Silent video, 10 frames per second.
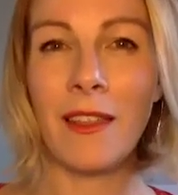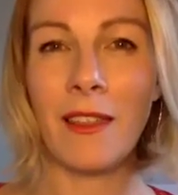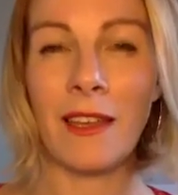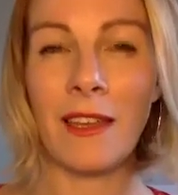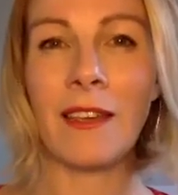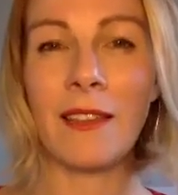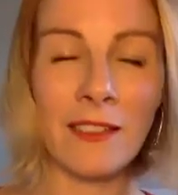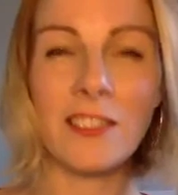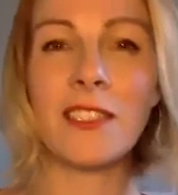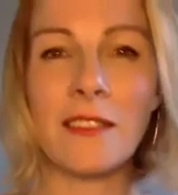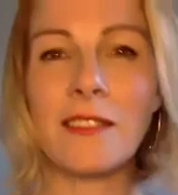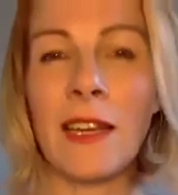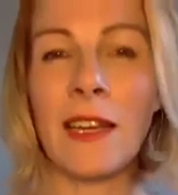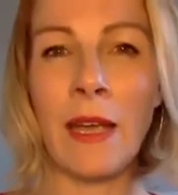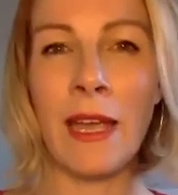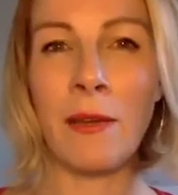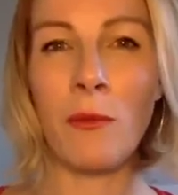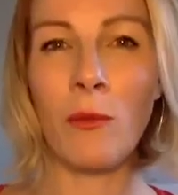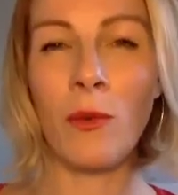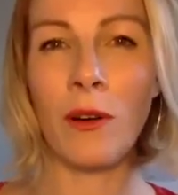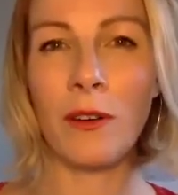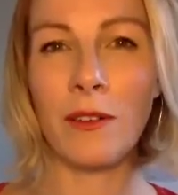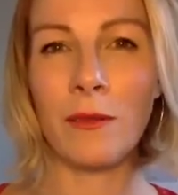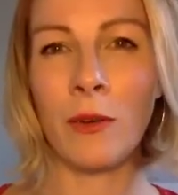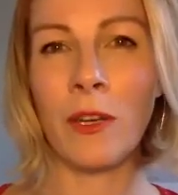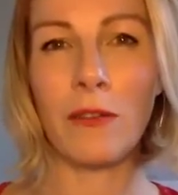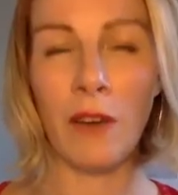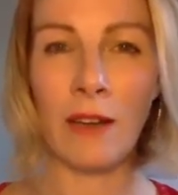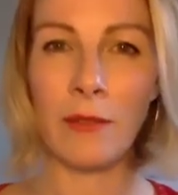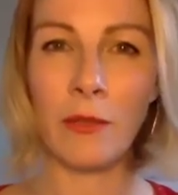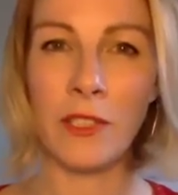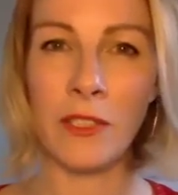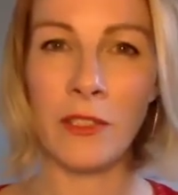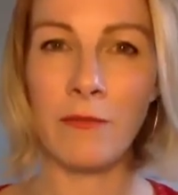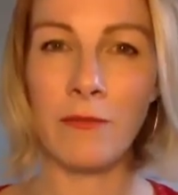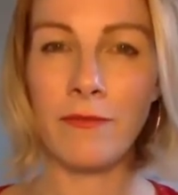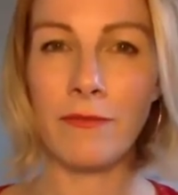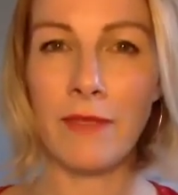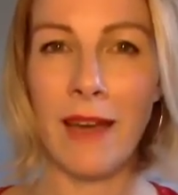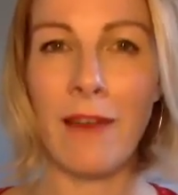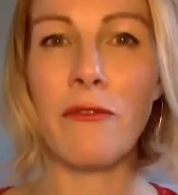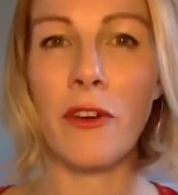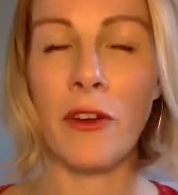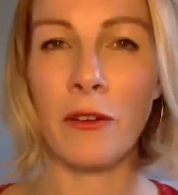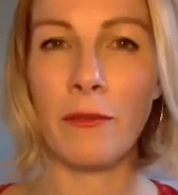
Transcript: thinking that's just like me, what advice would you have for her?